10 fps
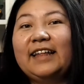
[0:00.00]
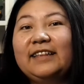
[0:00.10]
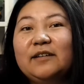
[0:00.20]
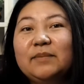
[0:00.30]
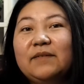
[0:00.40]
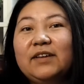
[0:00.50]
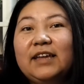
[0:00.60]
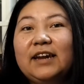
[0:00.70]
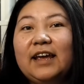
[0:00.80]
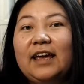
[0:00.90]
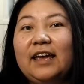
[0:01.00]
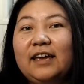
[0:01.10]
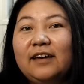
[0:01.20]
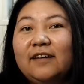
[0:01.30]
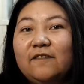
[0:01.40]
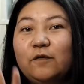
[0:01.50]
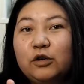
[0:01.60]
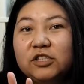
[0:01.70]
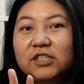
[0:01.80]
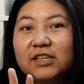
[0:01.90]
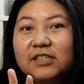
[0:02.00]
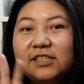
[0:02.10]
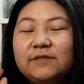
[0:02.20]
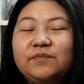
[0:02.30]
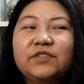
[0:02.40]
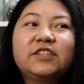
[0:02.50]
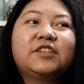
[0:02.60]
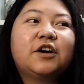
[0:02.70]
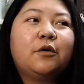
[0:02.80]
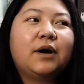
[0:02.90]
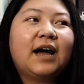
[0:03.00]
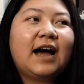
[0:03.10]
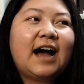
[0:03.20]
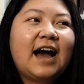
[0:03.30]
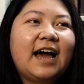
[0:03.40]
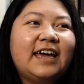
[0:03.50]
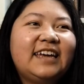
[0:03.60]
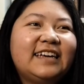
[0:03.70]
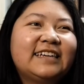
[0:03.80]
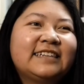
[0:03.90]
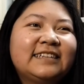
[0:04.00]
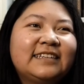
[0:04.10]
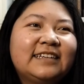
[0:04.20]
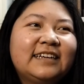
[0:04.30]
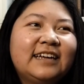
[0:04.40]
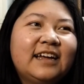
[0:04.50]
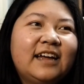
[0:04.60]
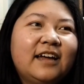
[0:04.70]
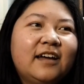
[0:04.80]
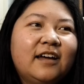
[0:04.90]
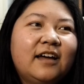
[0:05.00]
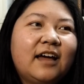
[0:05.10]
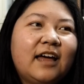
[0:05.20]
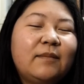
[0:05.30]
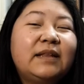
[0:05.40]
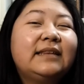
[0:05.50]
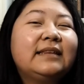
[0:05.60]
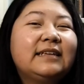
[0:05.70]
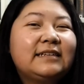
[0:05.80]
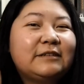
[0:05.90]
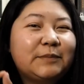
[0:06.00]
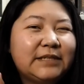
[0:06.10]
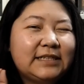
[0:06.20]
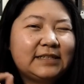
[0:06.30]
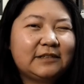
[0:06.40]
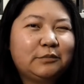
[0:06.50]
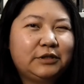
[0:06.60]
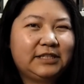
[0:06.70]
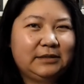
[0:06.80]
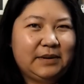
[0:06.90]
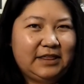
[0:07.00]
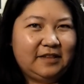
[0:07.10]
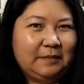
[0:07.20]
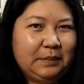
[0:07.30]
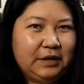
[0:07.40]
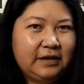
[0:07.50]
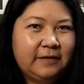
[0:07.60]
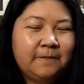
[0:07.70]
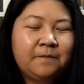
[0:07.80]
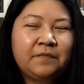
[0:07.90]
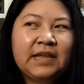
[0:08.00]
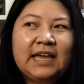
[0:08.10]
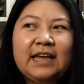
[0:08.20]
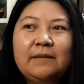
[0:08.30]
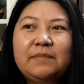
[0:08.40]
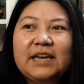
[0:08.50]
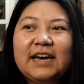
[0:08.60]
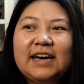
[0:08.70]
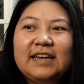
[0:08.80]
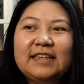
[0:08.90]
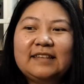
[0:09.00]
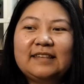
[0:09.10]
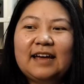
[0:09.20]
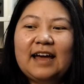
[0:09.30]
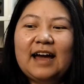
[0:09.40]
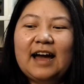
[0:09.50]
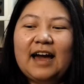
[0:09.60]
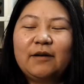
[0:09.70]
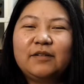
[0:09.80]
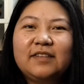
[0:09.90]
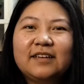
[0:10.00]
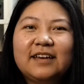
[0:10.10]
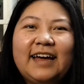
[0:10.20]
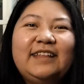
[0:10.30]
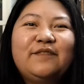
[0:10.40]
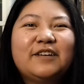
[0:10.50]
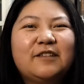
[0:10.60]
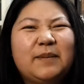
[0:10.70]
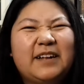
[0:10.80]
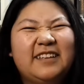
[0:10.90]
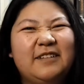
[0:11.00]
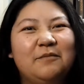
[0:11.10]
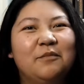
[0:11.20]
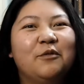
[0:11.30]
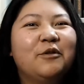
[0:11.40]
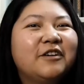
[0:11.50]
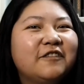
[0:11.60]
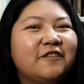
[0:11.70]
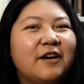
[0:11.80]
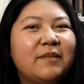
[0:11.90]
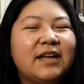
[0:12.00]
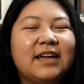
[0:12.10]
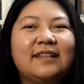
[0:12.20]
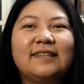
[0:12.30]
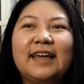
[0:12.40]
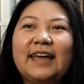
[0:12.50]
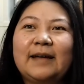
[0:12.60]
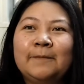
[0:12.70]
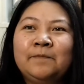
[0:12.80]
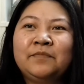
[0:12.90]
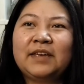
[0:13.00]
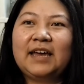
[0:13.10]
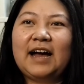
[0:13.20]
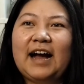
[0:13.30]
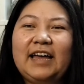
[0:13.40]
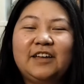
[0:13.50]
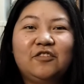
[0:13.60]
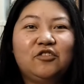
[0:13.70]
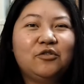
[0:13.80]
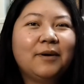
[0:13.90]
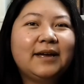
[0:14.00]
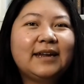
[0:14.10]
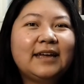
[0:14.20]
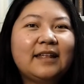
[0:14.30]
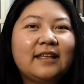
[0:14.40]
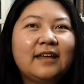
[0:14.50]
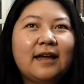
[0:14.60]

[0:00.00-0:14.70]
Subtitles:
ended up giving it a 4 stars. So I'm a little bit disappointed by this book because I was kind of expecting more from it. It's like I enjoyed it,